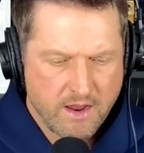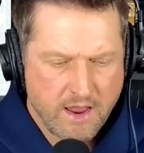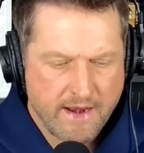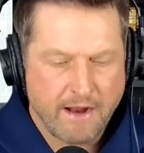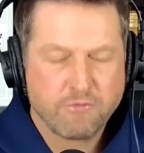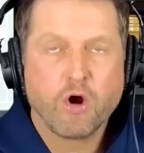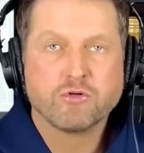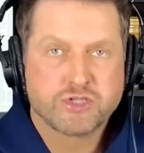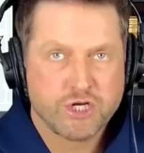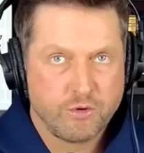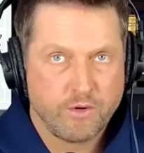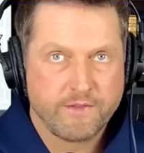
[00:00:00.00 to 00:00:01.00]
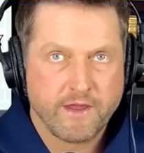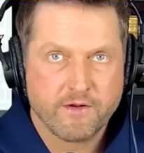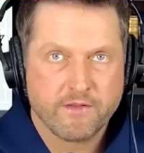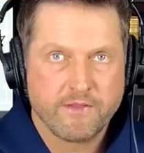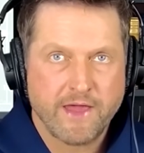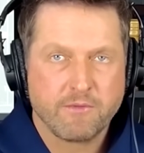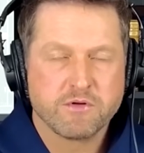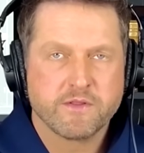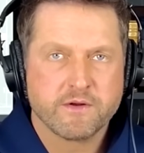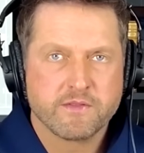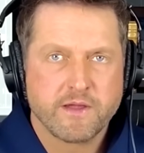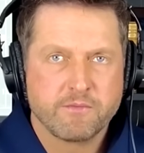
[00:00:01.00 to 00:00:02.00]
And I wrote too in there
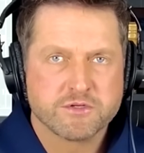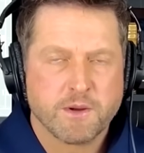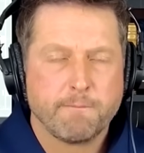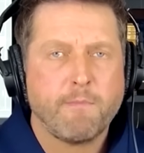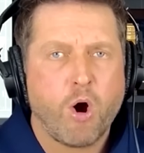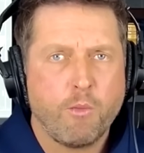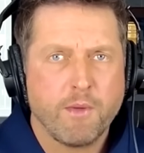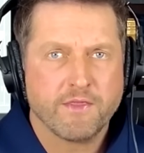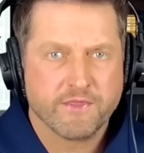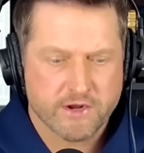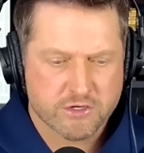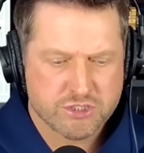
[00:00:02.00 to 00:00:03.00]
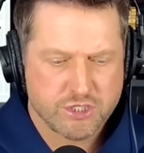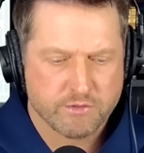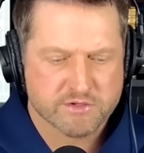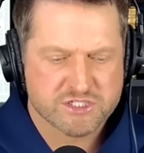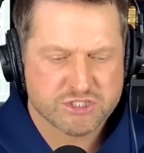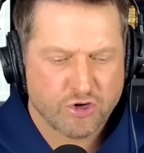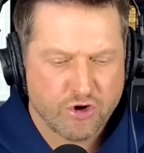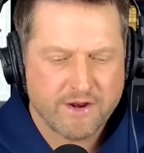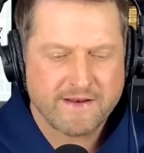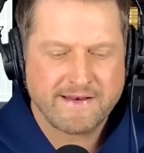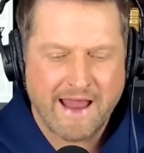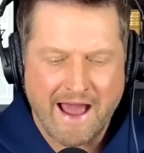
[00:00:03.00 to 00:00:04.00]
that was a moment there too. It was
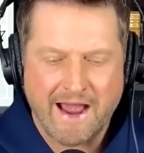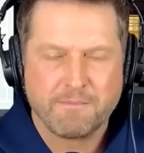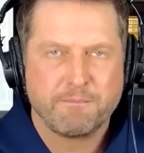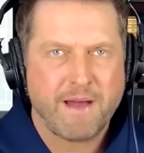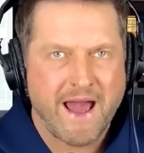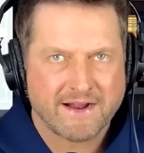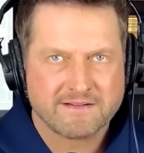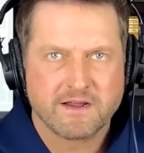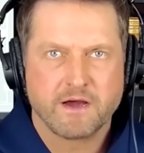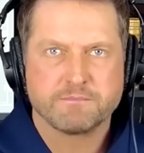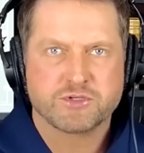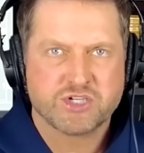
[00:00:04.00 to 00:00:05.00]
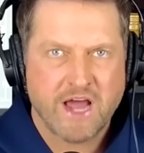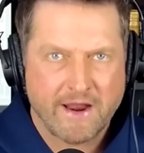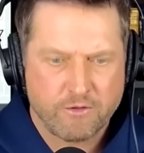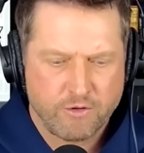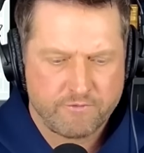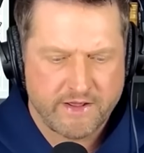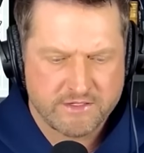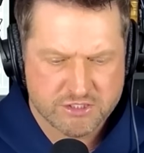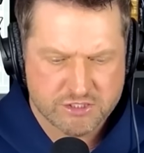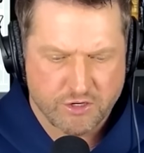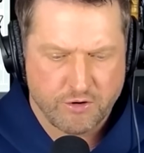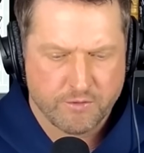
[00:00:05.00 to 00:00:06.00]
3rd and 9, backed up, shadow of end
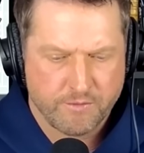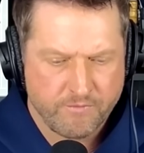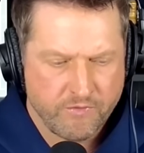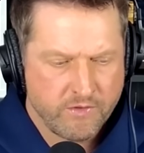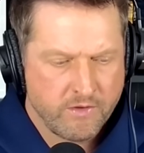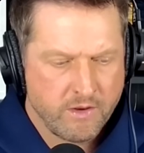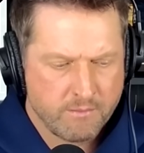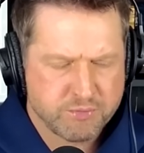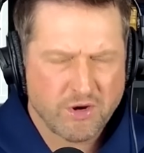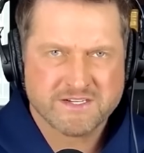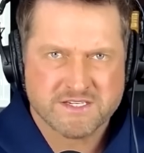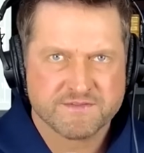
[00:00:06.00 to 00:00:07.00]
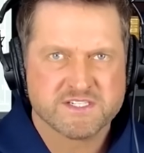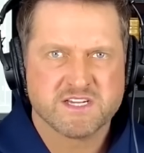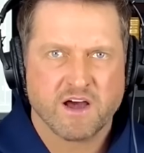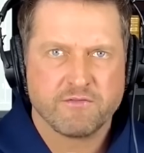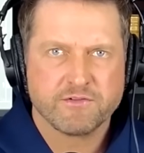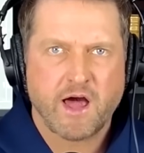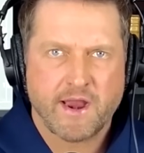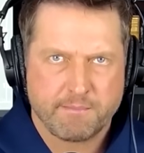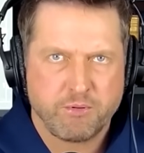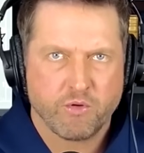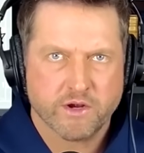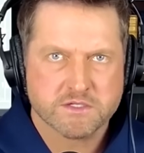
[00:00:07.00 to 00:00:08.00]
zone, impressive stuff, a lot
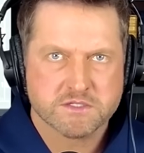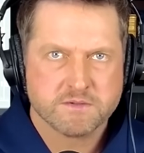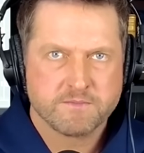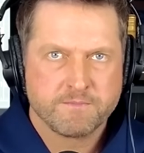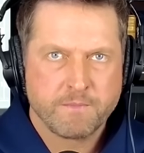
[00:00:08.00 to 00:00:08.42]
of poise.